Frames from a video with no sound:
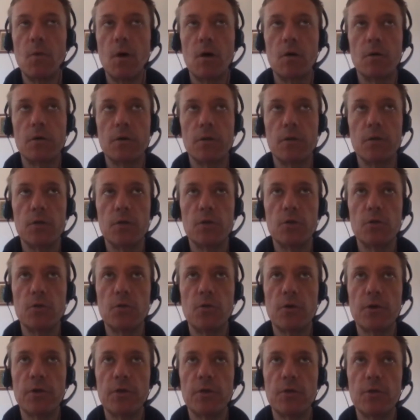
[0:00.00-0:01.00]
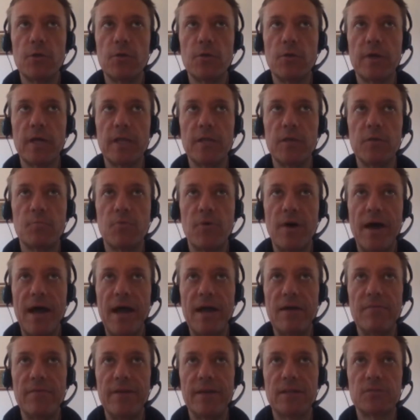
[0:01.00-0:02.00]
Well, you look at your
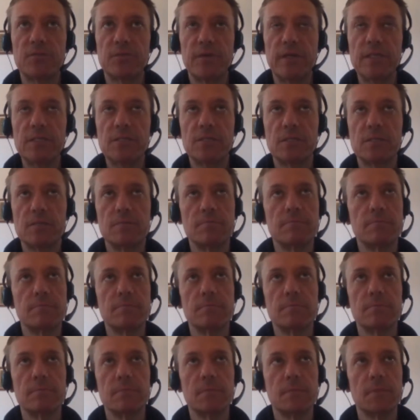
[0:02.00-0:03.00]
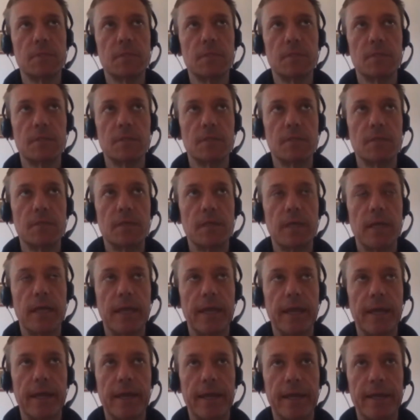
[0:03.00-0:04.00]
prior victories
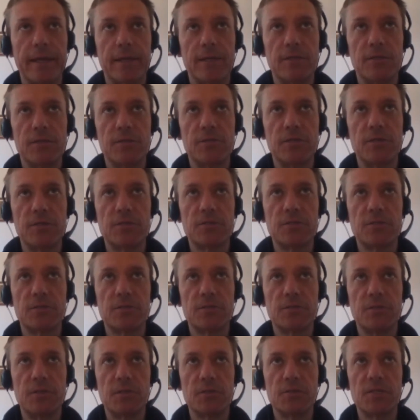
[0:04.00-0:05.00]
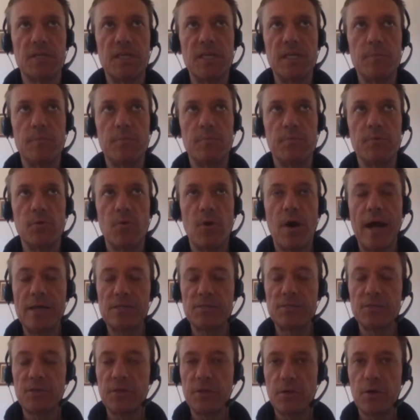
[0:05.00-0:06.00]
and just keep your
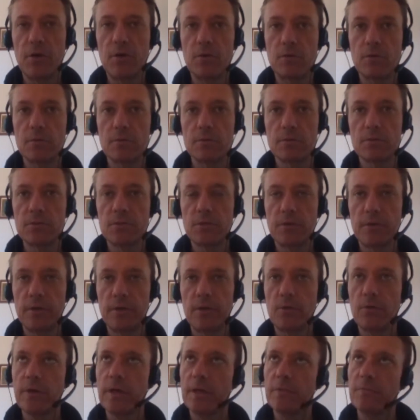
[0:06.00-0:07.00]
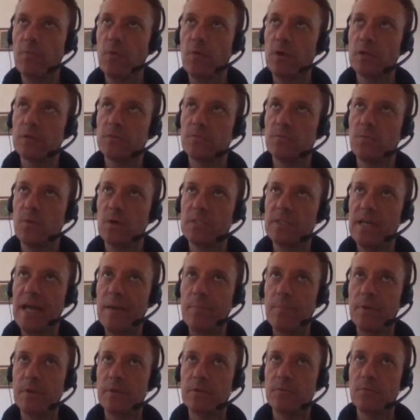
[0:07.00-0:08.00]
eyes on the goal. So you look at what's
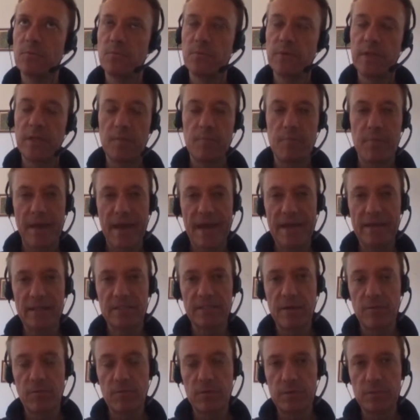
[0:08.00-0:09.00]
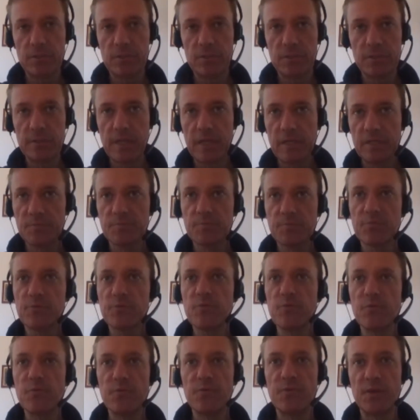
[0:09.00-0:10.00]
happened in the past that's
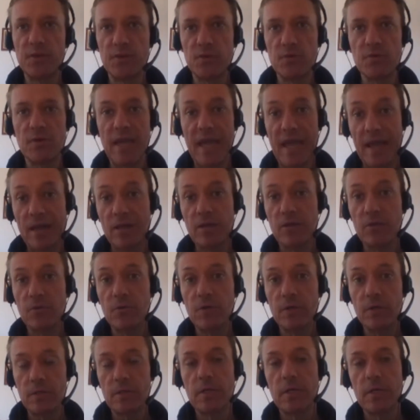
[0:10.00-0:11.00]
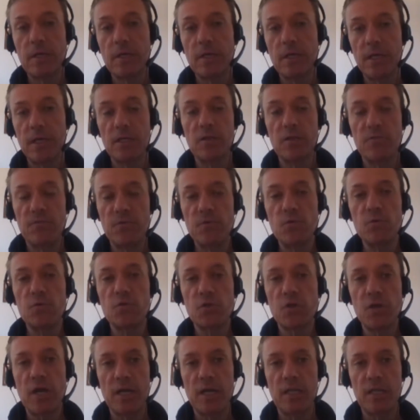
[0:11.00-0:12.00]
proved that you can do it in the
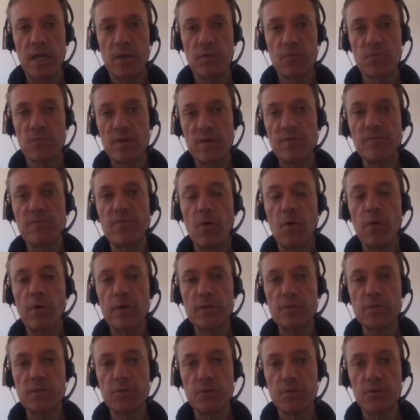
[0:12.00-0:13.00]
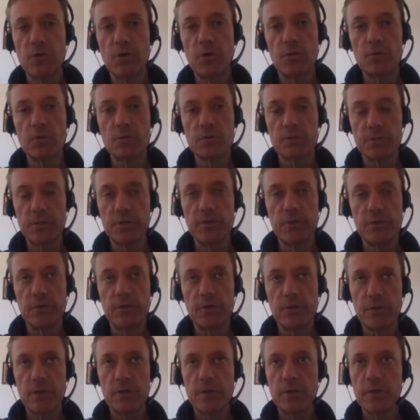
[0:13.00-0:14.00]
future, and then refocus your goals,
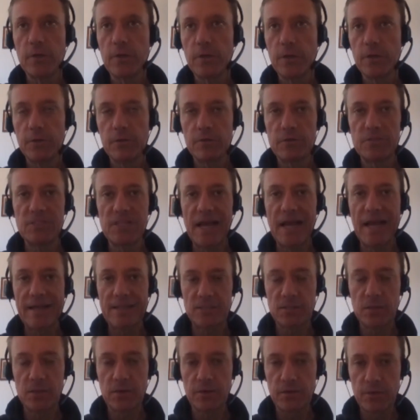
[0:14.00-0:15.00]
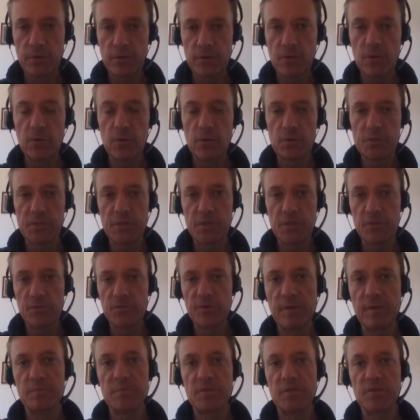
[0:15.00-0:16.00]
your sights on your goals
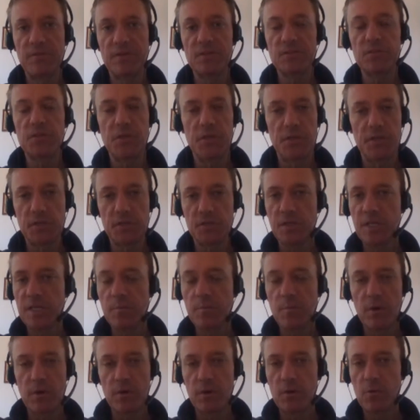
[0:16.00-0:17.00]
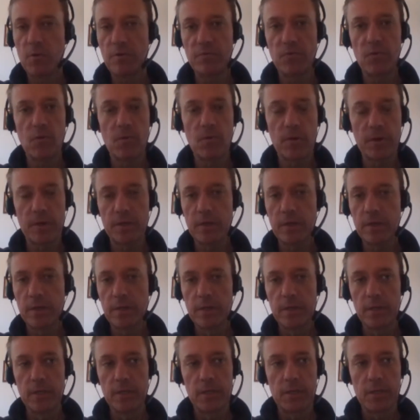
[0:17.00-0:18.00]
dreams and your vision. You just keep on going forward.
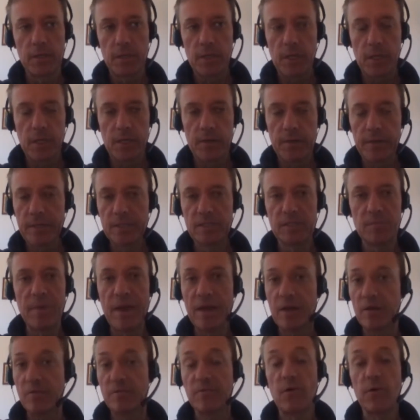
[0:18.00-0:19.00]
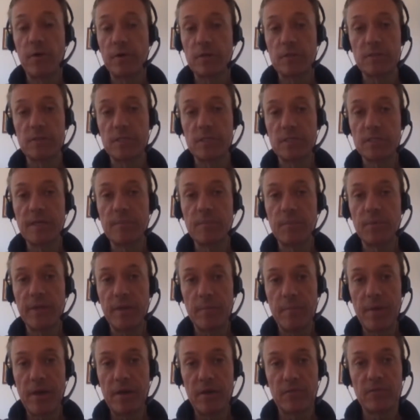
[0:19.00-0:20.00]
It's a matter of focus. It's simply
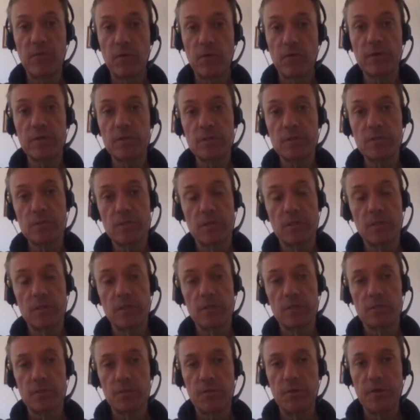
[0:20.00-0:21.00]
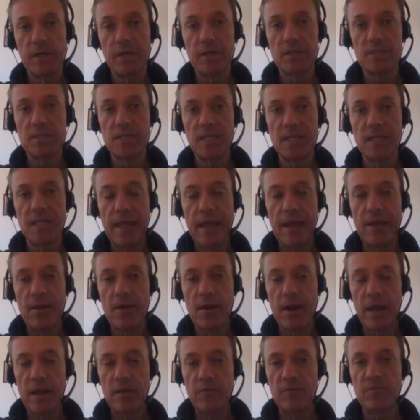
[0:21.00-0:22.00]
a matter of focus. So you can sit
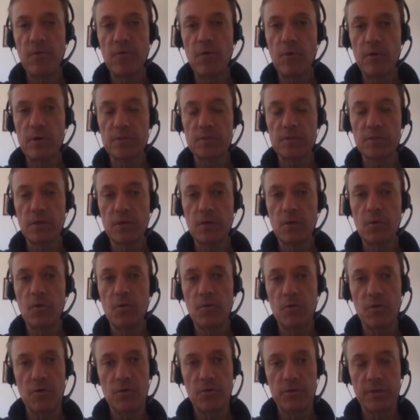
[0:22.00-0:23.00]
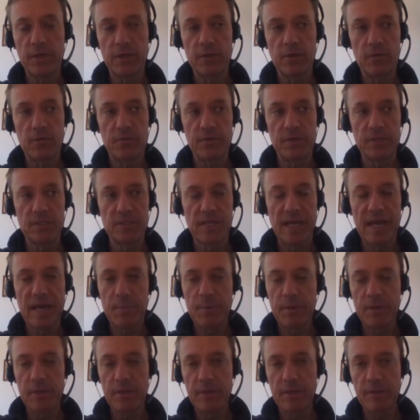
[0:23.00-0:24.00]
there and focus on, this
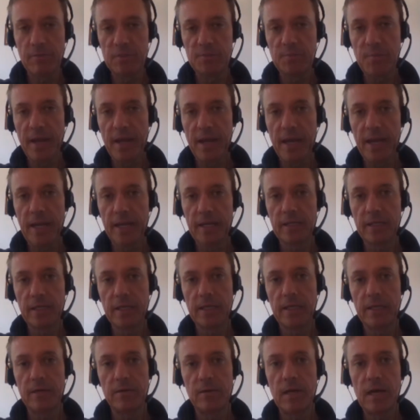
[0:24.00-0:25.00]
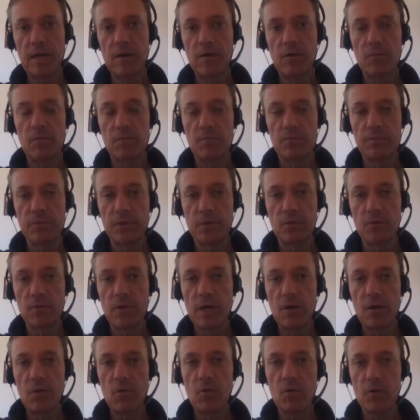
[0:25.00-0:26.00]
happened, that was bad, and then how
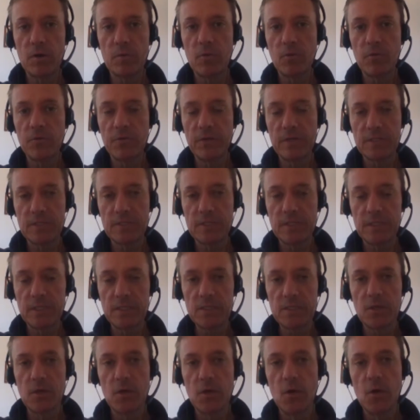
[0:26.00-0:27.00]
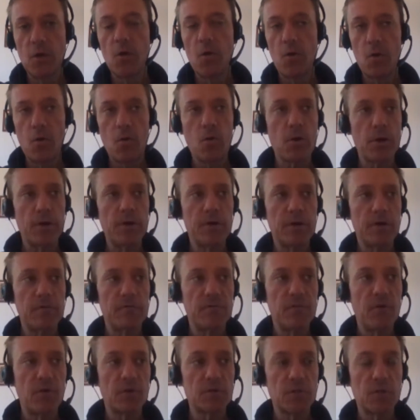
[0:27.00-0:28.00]
horrible this is. Or you can
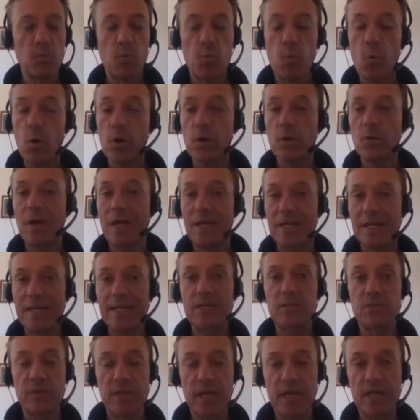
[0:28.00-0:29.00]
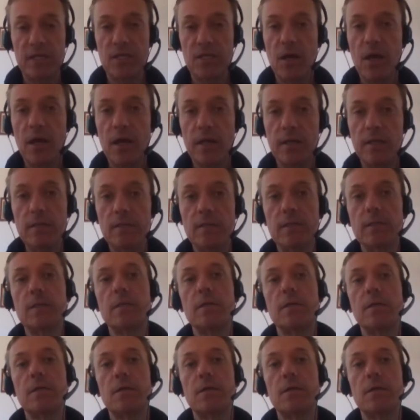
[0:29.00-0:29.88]
focus on, what do I need to get done?